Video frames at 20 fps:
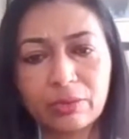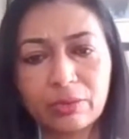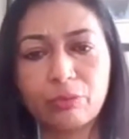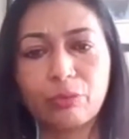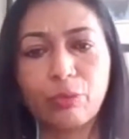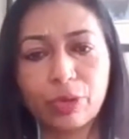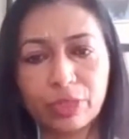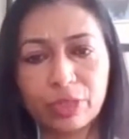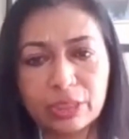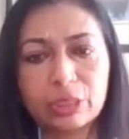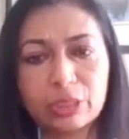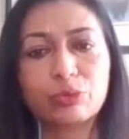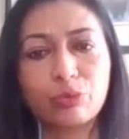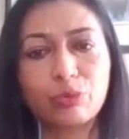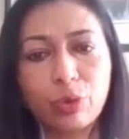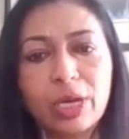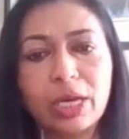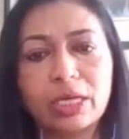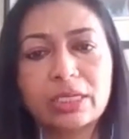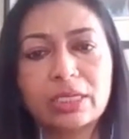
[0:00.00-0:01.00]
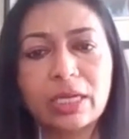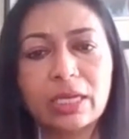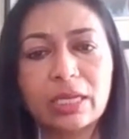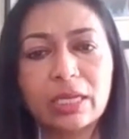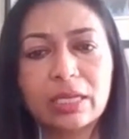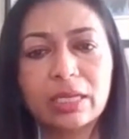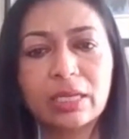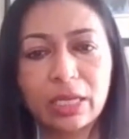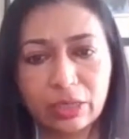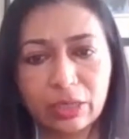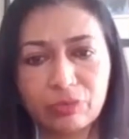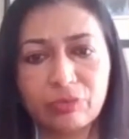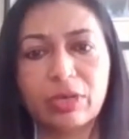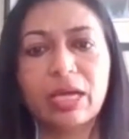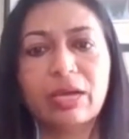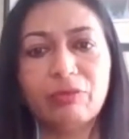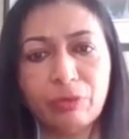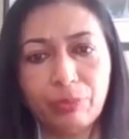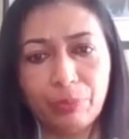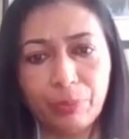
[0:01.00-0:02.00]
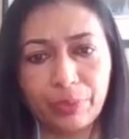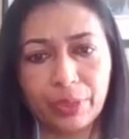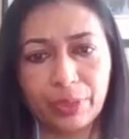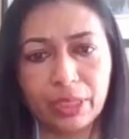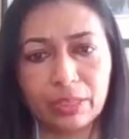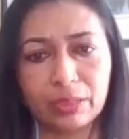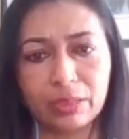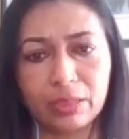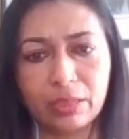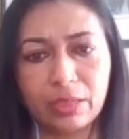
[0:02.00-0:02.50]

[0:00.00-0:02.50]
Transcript: Water is volatile. It will evaporate.